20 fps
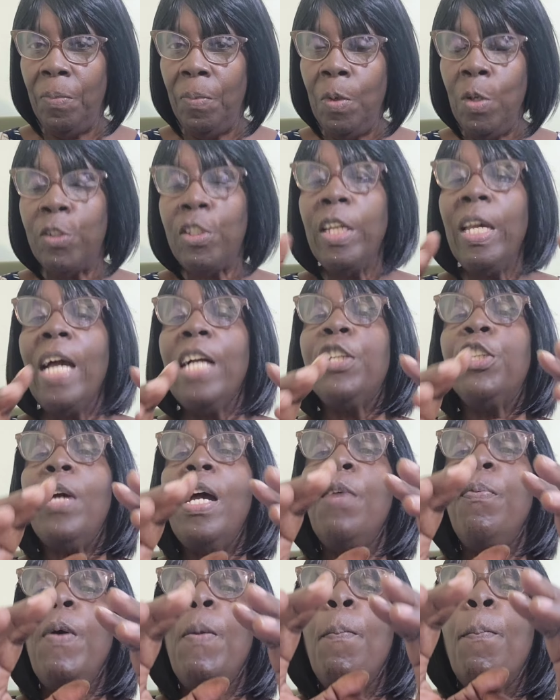So yeah,
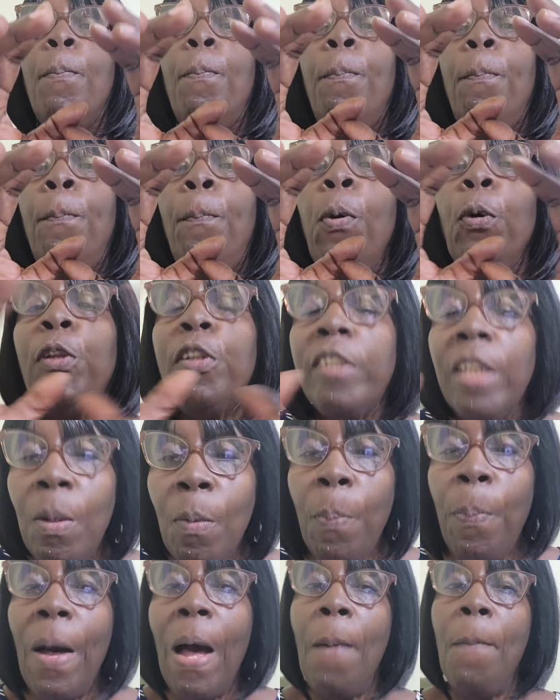try to put
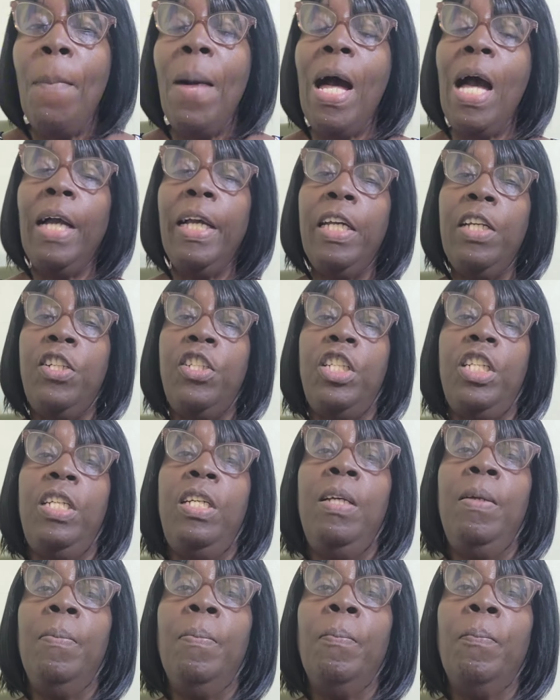something upon Marky G